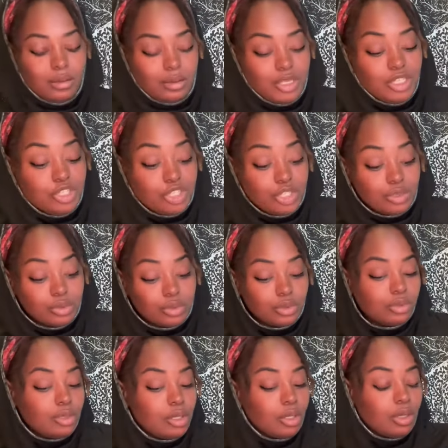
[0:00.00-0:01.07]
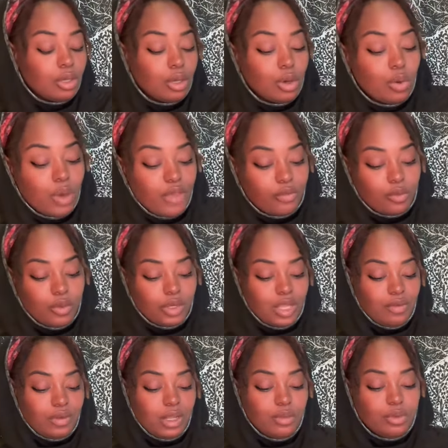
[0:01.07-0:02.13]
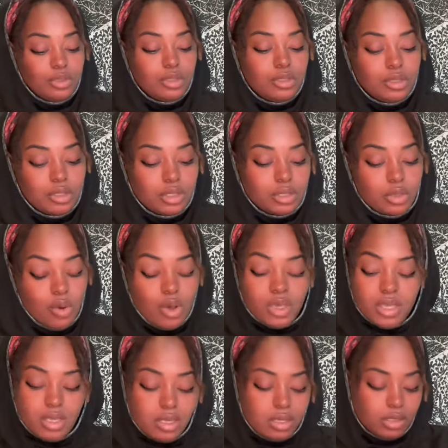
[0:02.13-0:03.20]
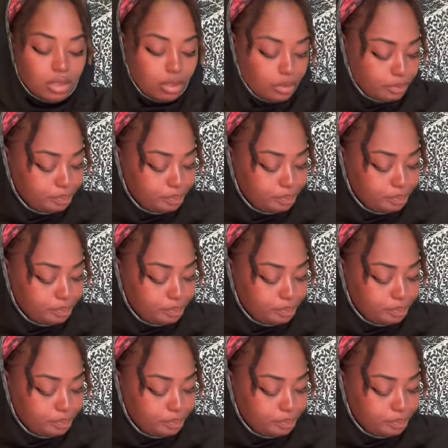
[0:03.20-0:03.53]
in general, away from whatever that was or is.